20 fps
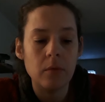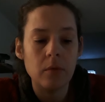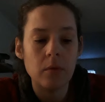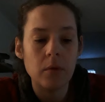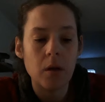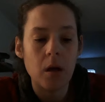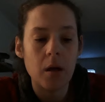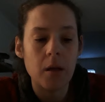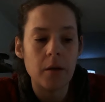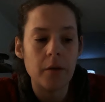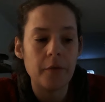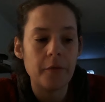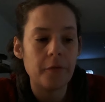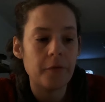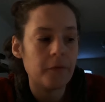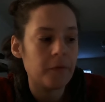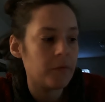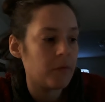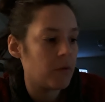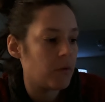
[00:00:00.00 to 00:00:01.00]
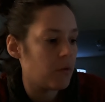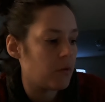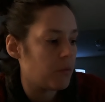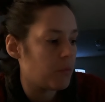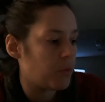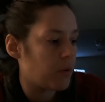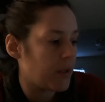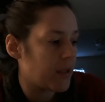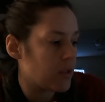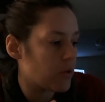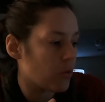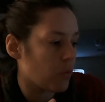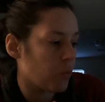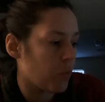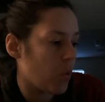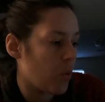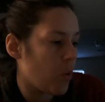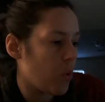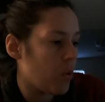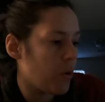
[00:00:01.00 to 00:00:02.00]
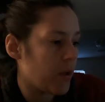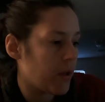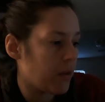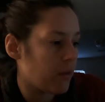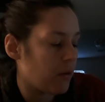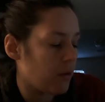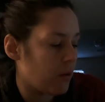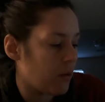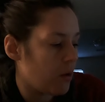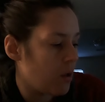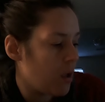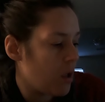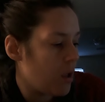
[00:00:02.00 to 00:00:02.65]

kind of plays a role in the